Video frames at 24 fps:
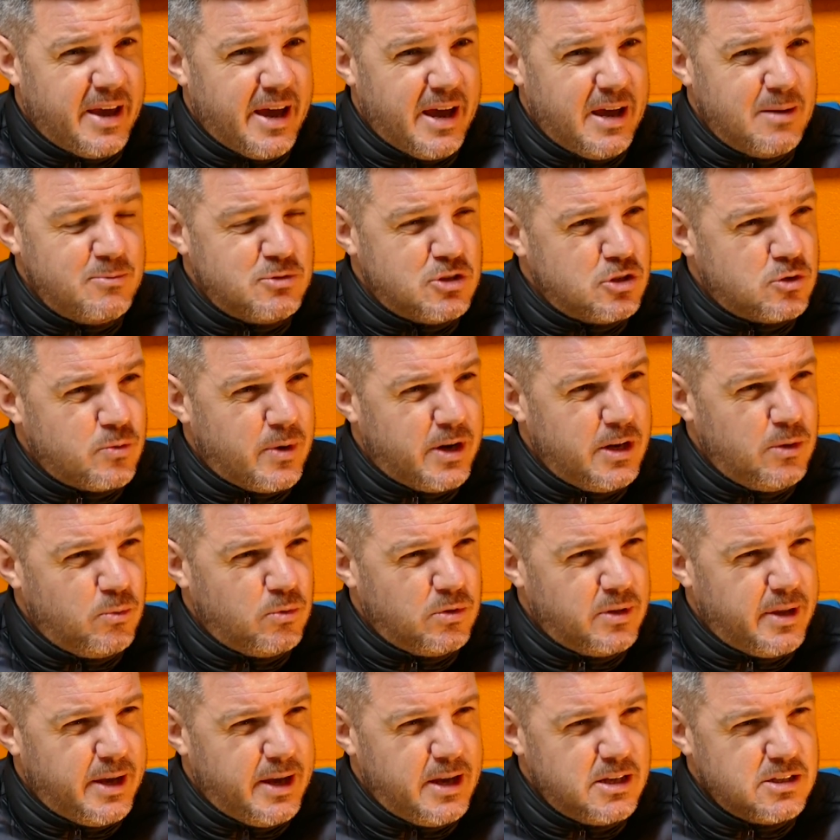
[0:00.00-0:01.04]
games in
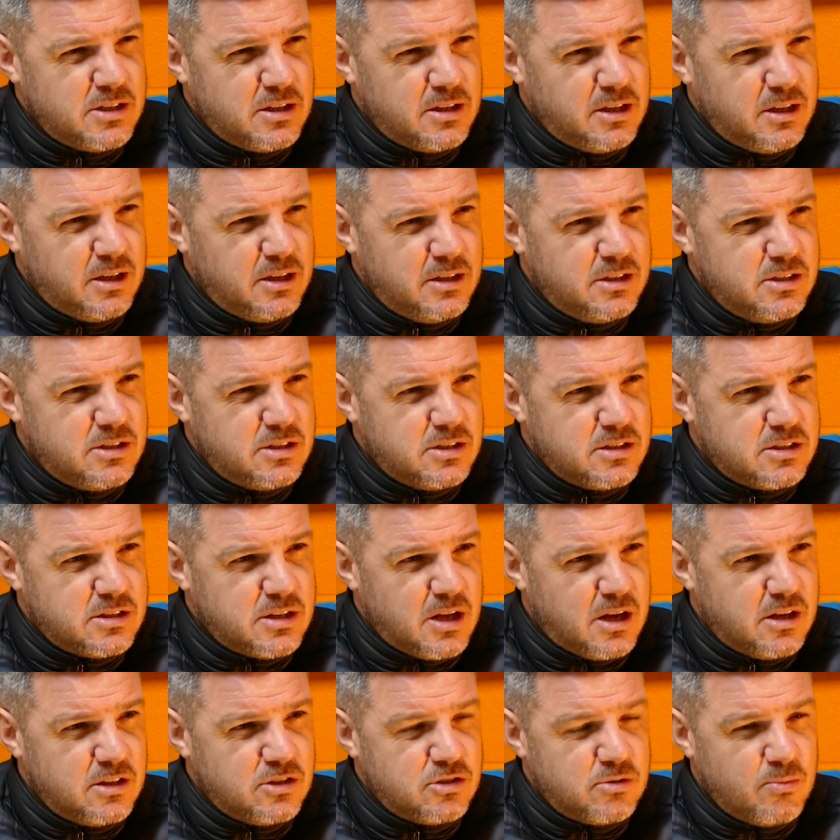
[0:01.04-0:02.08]
21 days. I think it is
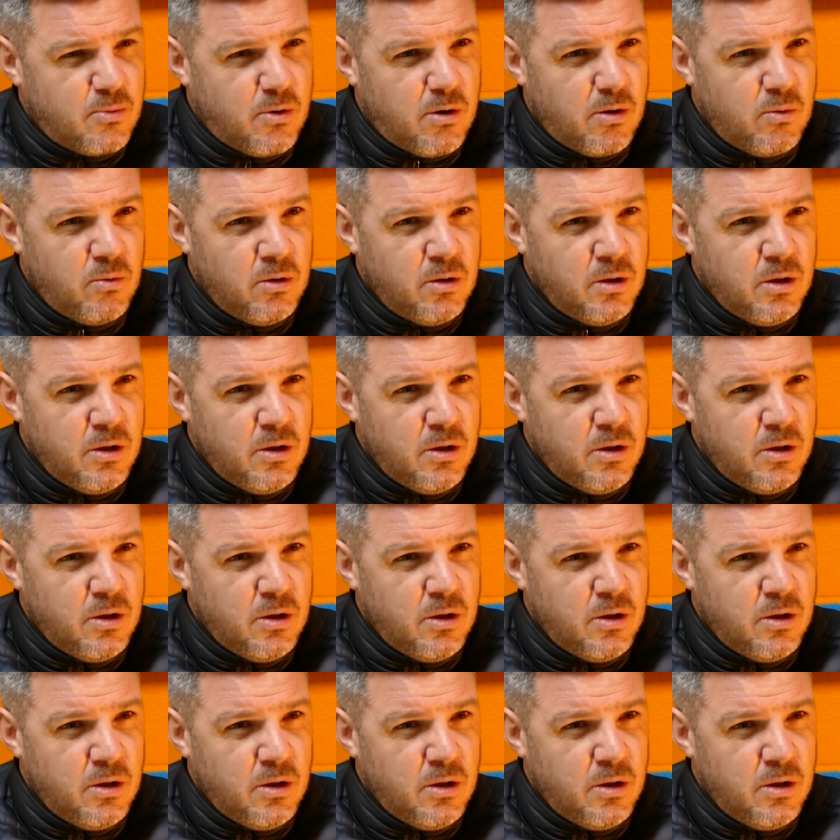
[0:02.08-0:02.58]
starting tomorrow.